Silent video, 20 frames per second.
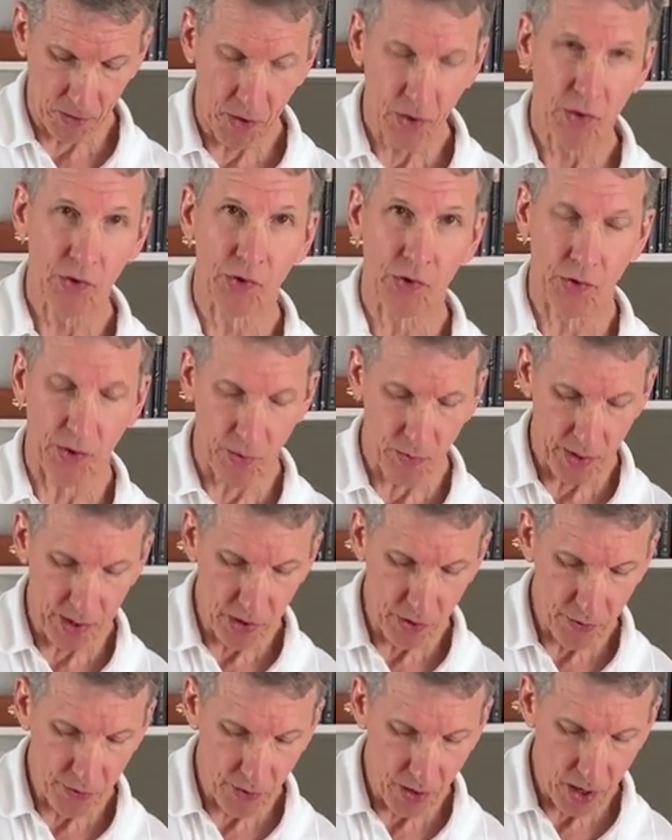so that when
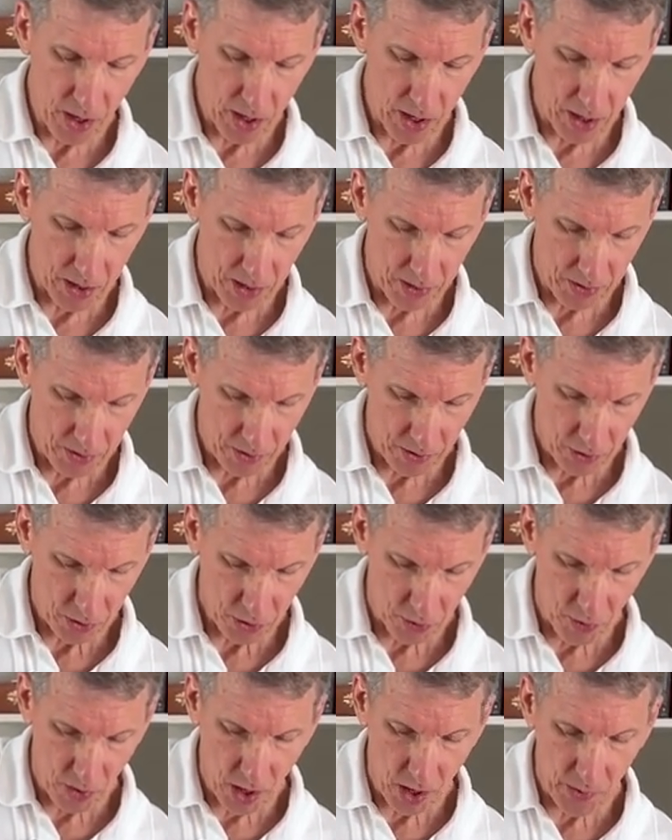you draw,
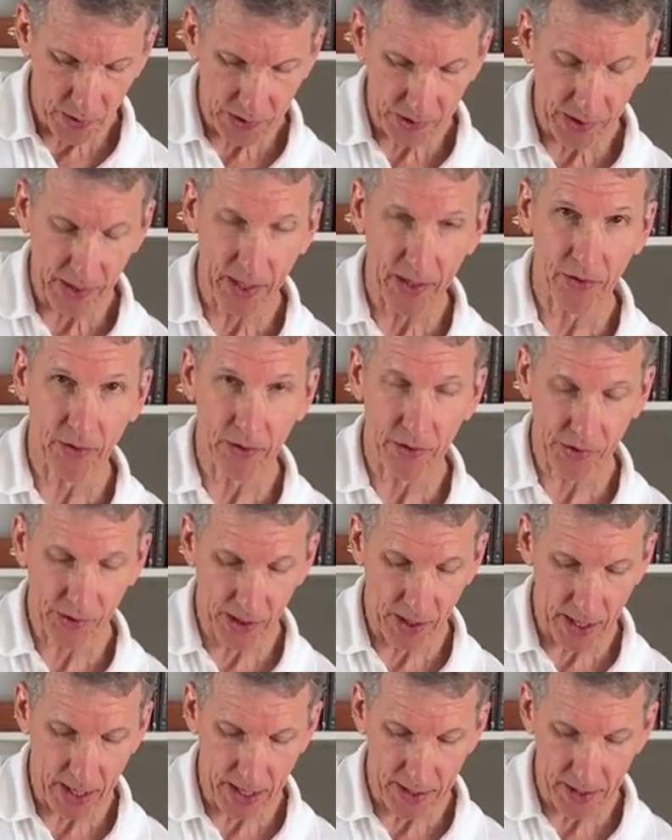you always land on the
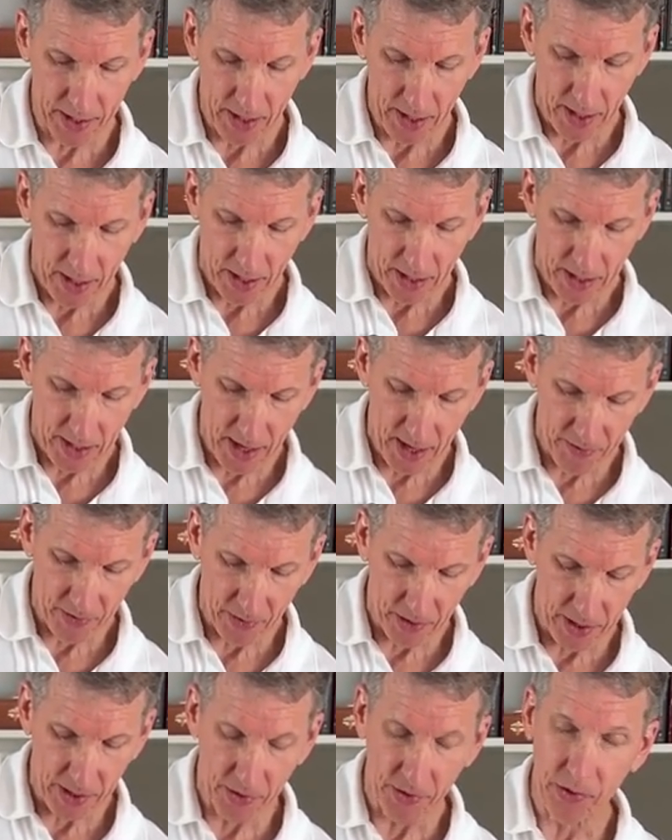slide, never
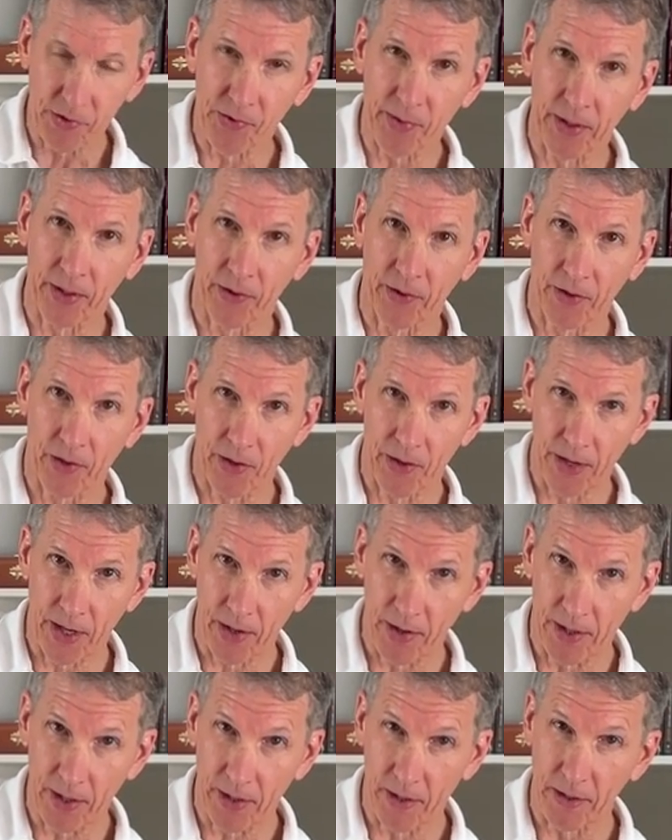into the trigger guard
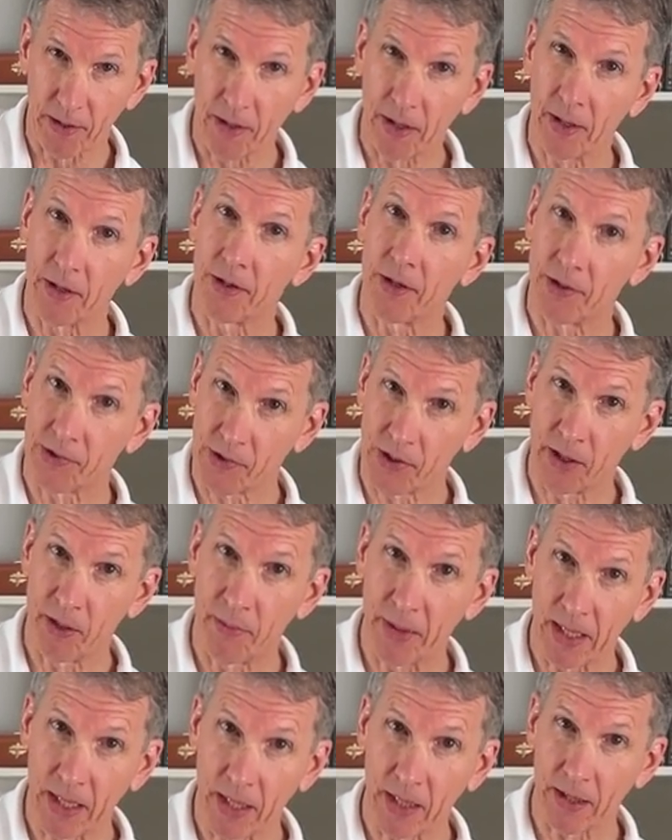area, and thus
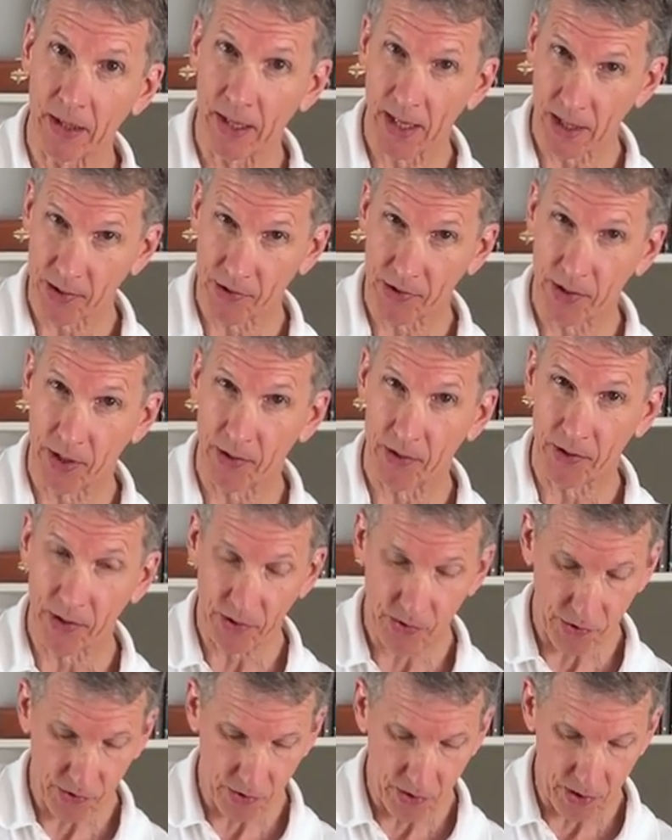eliminating the accidental
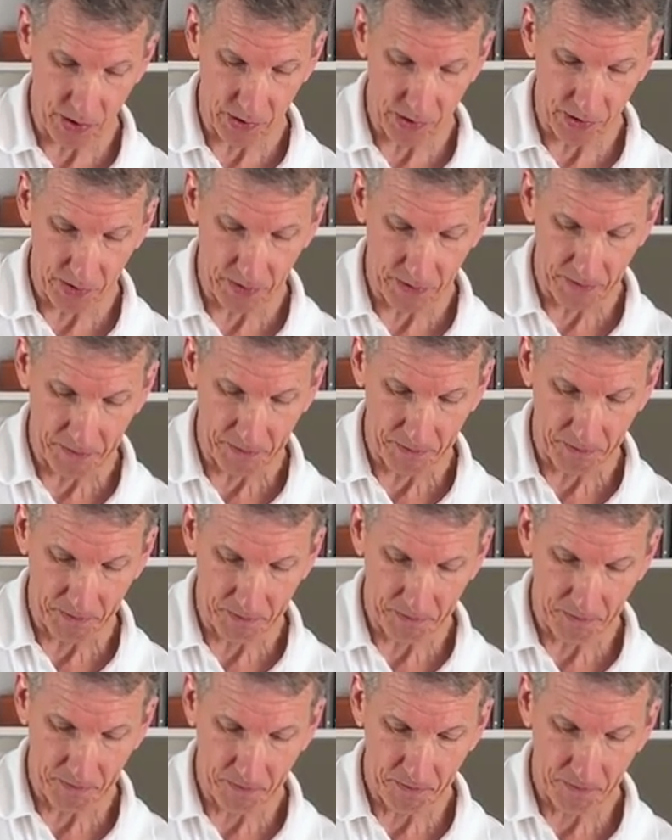discharge.
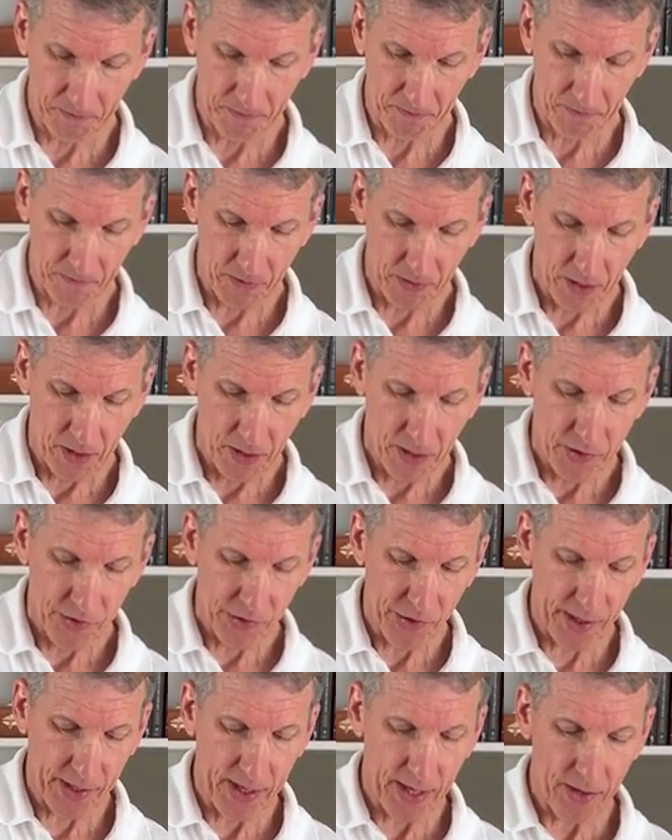
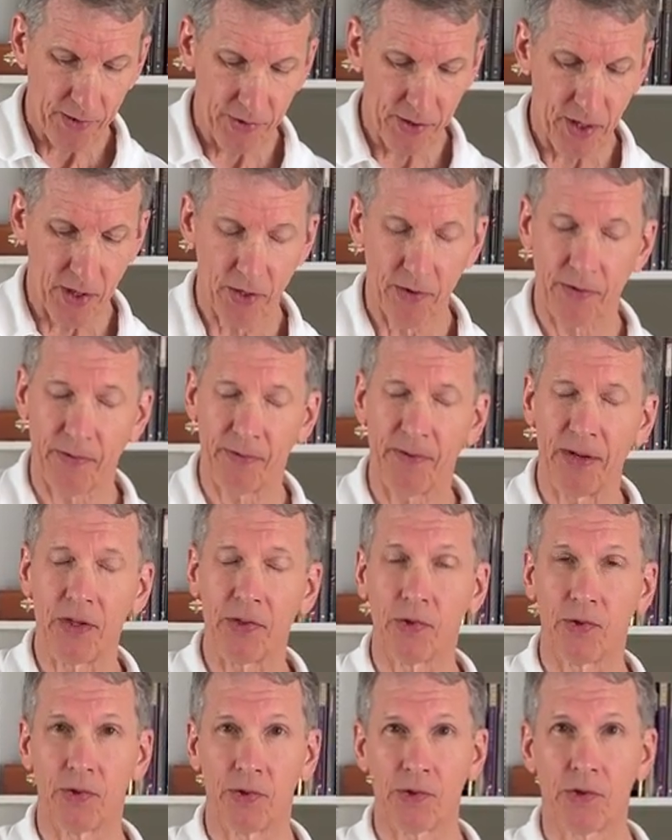Check out the other
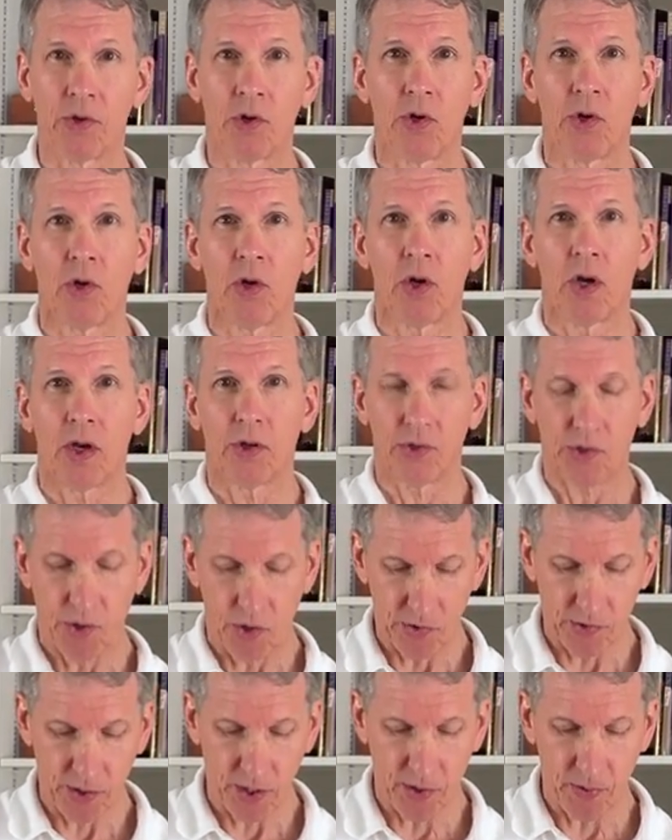features
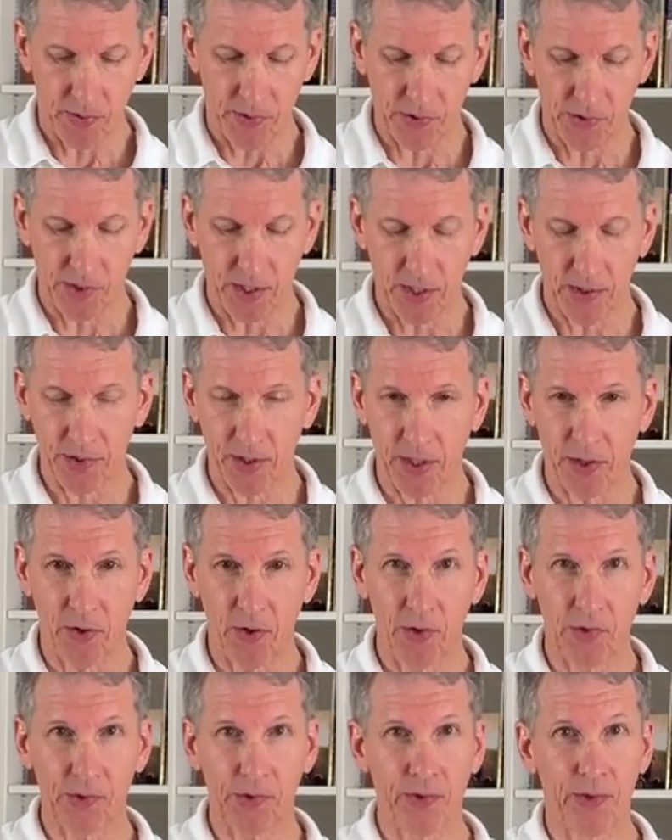associated with the SkinTight
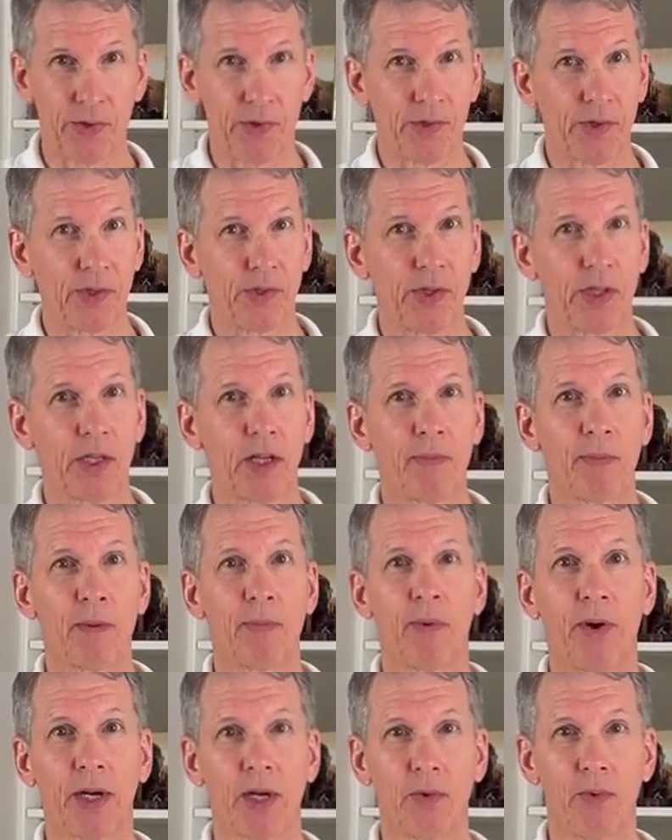holster at
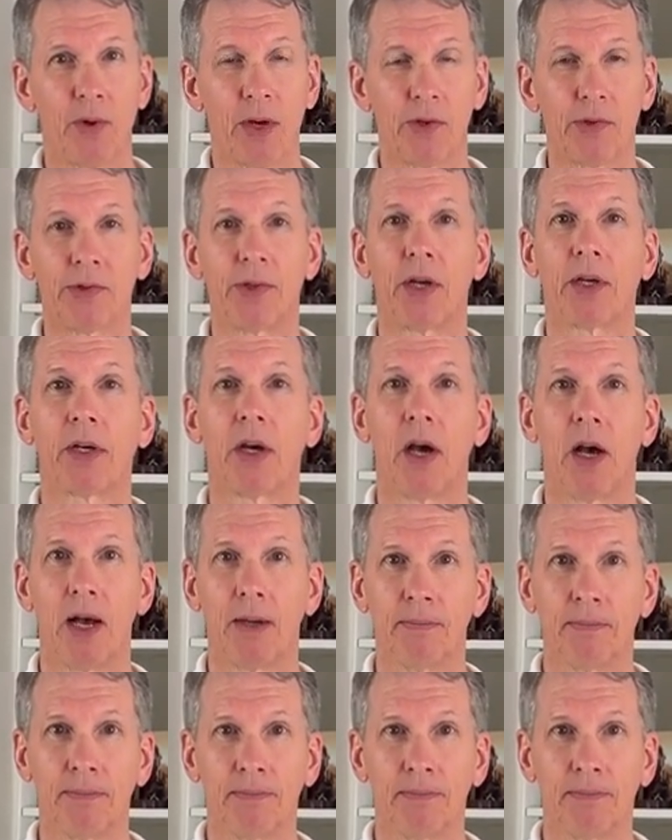ccwbreakaways.com.